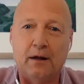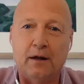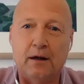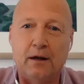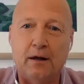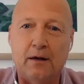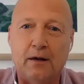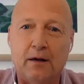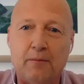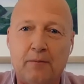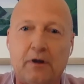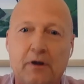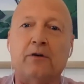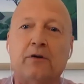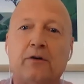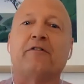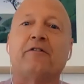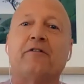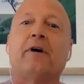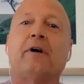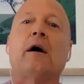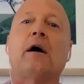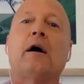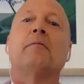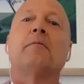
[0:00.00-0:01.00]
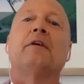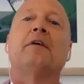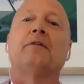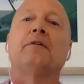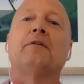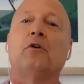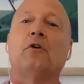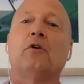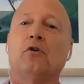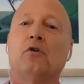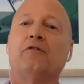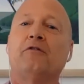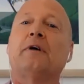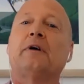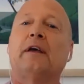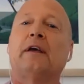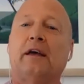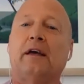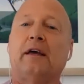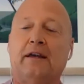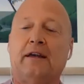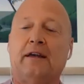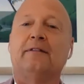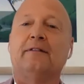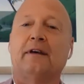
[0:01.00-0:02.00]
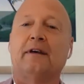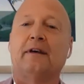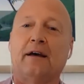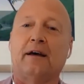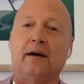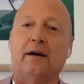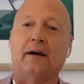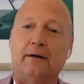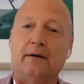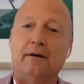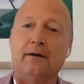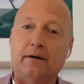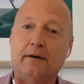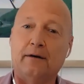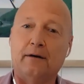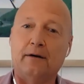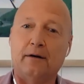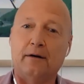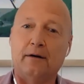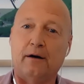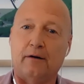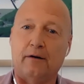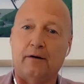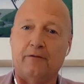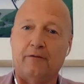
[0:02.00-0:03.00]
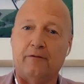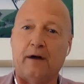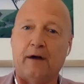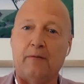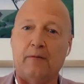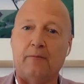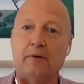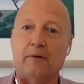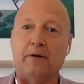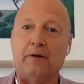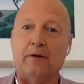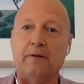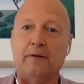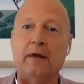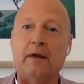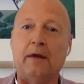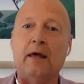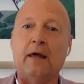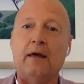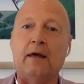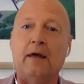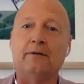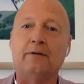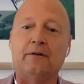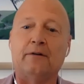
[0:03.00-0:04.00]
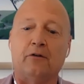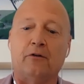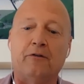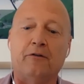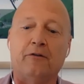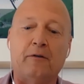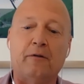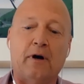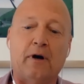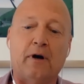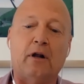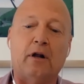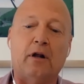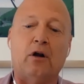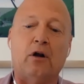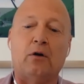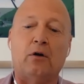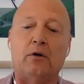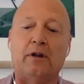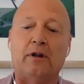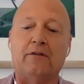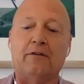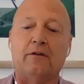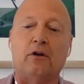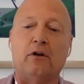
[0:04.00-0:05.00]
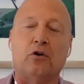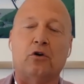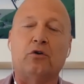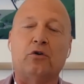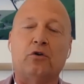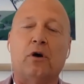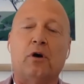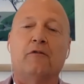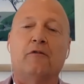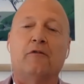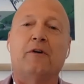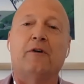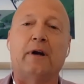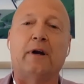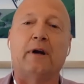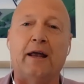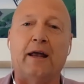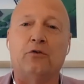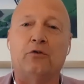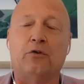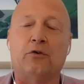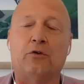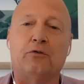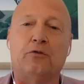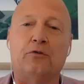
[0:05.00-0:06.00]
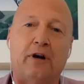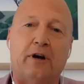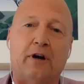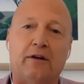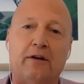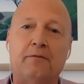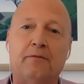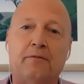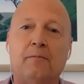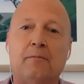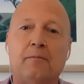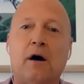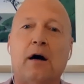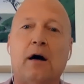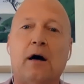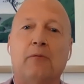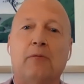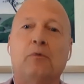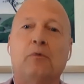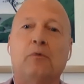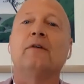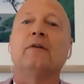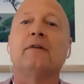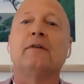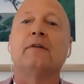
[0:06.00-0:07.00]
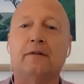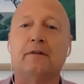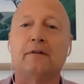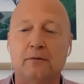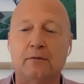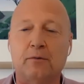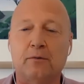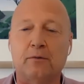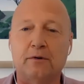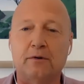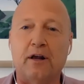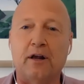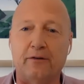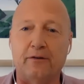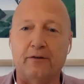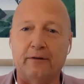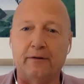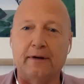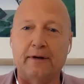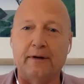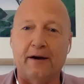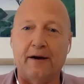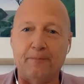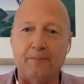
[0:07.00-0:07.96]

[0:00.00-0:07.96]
Because I found myself getting sicker. I found myself, this long-term financial stress, my immune system was closing down.